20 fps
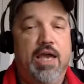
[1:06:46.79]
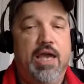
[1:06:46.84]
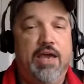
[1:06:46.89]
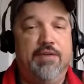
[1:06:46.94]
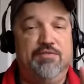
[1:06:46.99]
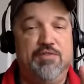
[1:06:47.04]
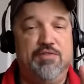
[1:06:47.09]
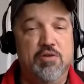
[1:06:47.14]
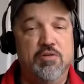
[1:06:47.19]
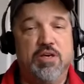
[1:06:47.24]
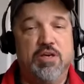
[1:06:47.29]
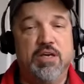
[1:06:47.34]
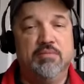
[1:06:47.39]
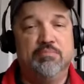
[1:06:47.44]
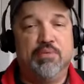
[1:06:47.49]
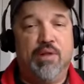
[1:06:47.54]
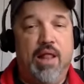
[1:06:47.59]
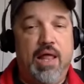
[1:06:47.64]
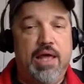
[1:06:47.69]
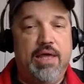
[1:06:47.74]
If you
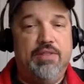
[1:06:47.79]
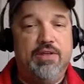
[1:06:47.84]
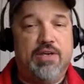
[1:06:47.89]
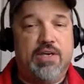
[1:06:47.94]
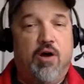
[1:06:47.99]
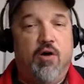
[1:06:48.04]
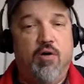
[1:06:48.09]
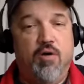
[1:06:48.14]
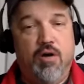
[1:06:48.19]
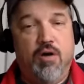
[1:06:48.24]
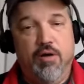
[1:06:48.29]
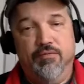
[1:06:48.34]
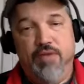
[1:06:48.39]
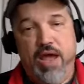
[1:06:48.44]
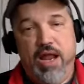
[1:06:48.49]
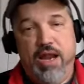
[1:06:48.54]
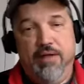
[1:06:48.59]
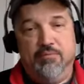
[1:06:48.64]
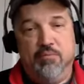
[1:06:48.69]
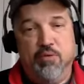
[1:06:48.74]
can play the card
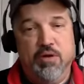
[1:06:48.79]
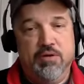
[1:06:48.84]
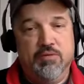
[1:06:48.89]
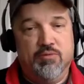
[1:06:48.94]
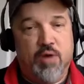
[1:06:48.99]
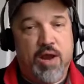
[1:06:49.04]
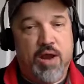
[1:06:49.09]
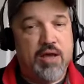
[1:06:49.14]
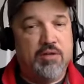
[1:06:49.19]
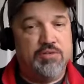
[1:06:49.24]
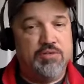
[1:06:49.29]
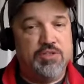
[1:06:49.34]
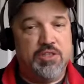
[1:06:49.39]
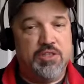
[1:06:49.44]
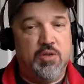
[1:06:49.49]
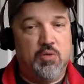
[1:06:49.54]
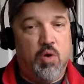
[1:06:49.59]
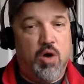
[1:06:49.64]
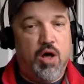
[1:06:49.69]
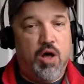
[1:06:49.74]
that putting rounds
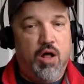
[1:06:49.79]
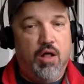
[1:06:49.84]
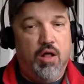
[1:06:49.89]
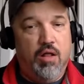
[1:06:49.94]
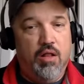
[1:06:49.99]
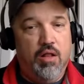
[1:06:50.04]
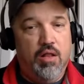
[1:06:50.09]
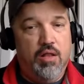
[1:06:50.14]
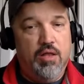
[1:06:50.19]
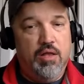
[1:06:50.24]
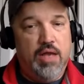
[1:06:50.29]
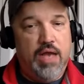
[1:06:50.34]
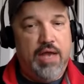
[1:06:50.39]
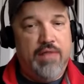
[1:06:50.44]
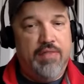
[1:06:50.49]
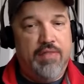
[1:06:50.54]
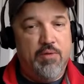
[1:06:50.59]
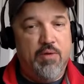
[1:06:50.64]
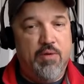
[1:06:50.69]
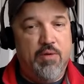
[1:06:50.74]
in the wall
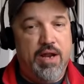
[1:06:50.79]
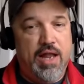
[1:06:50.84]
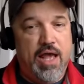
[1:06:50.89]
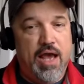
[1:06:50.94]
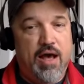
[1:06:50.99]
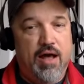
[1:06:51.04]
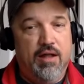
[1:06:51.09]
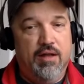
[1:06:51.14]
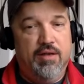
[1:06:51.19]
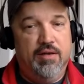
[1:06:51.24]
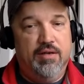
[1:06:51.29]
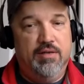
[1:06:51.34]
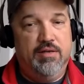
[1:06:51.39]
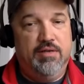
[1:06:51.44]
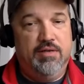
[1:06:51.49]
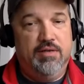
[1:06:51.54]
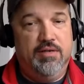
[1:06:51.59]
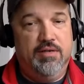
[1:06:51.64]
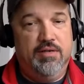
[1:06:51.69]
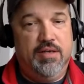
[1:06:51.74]
and they run out
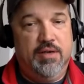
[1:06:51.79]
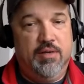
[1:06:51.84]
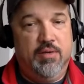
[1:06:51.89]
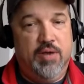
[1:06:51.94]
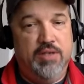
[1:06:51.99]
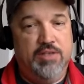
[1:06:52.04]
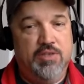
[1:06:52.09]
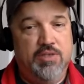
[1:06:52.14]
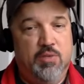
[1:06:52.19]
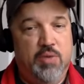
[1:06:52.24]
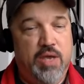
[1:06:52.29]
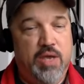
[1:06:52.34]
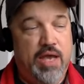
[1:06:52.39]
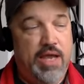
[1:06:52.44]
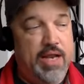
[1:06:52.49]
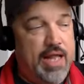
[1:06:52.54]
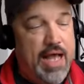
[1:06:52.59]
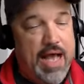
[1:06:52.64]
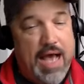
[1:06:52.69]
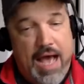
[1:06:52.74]
is a
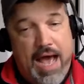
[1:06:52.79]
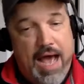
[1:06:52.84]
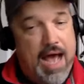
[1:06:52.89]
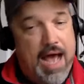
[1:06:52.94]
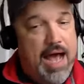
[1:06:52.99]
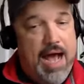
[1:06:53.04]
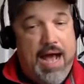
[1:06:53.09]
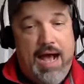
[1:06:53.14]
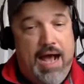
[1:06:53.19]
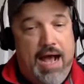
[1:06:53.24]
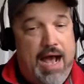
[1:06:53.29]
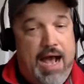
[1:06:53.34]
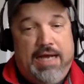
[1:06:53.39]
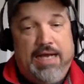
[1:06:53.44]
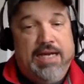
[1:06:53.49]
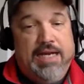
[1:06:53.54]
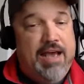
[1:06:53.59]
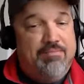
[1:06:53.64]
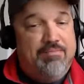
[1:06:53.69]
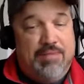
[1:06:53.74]
win. I
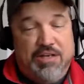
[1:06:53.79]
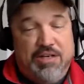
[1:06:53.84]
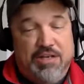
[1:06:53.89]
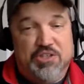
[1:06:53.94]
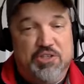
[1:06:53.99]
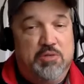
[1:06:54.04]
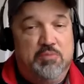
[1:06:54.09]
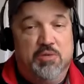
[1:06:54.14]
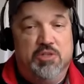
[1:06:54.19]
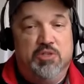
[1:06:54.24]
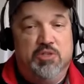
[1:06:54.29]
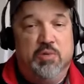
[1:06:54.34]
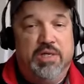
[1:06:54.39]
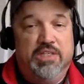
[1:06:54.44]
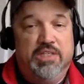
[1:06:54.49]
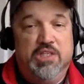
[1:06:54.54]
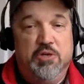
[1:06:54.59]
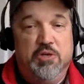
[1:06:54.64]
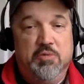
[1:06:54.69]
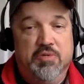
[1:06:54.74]
can have my shoot them with
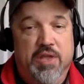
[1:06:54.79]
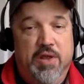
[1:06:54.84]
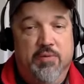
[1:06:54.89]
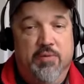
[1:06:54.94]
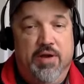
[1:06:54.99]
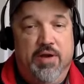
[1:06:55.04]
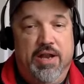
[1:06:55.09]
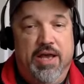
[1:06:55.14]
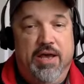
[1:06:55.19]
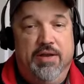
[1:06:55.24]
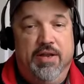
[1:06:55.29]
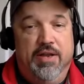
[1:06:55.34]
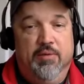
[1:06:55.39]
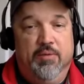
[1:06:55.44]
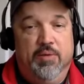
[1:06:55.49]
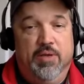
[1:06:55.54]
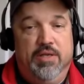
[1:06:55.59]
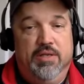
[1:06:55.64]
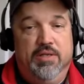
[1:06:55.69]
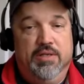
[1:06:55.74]
twenty-two when they run out and I
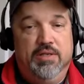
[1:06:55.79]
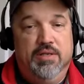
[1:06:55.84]
win.